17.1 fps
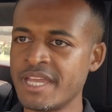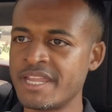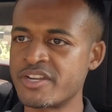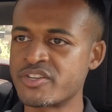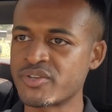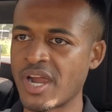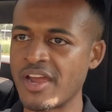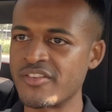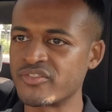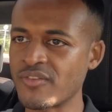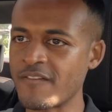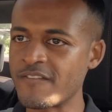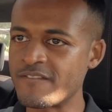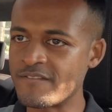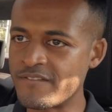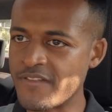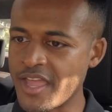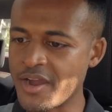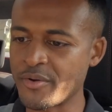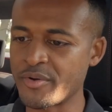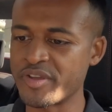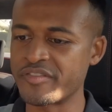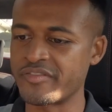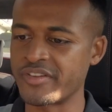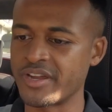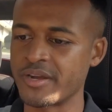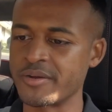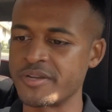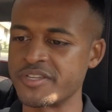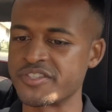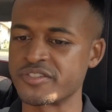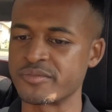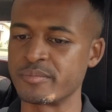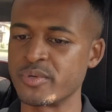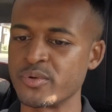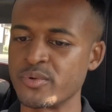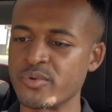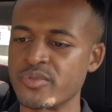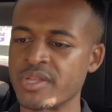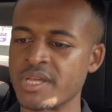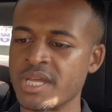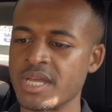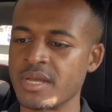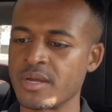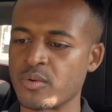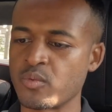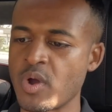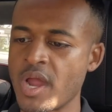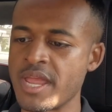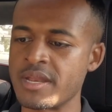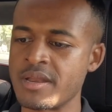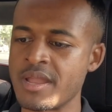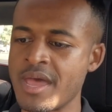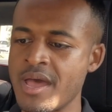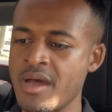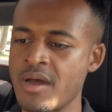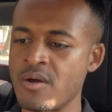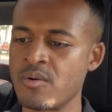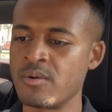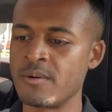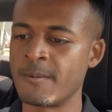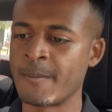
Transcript: it drives very smooth. Right now,